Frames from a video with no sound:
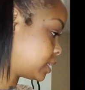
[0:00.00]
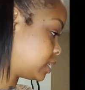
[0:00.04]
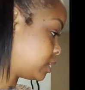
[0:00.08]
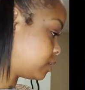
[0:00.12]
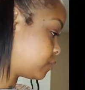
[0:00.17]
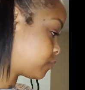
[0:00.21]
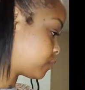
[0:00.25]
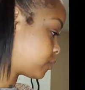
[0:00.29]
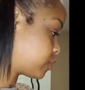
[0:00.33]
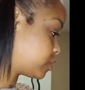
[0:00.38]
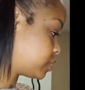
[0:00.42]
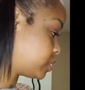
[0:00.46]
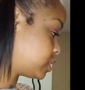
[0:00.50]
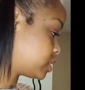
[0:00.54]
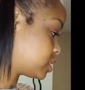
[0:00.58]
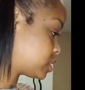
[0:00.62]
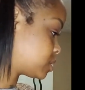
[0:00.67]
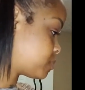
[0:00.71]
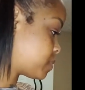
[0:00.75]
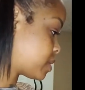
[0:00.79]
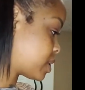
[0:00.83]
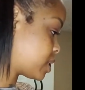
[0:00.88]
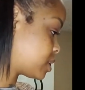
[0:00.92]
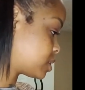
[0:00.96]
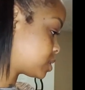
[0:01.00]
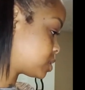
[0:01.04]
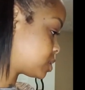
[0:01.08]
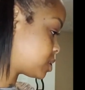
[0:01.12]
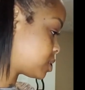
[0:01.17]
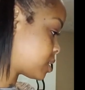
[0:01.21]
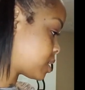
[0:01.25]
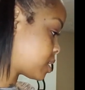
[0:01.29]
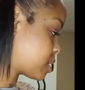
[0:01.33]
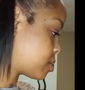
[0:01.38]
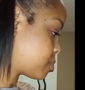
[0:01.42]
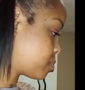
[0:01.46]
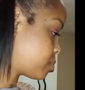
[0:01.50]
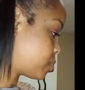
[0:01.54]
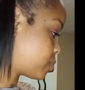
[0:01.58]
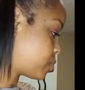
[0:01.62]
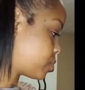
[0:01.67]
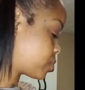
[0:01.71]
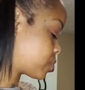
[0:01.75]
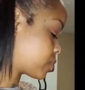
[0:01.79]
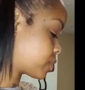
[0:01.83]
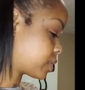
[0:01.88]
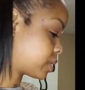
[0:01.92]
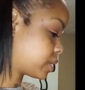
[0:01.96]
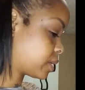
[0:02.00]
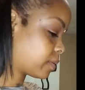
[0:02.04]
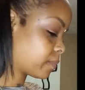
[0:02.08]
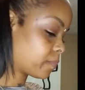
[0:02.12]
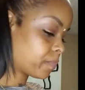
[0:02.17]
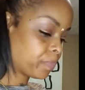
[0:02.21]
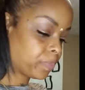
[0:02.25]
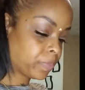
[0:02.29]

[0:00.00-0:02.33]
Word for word: need for this batch that I am pouring.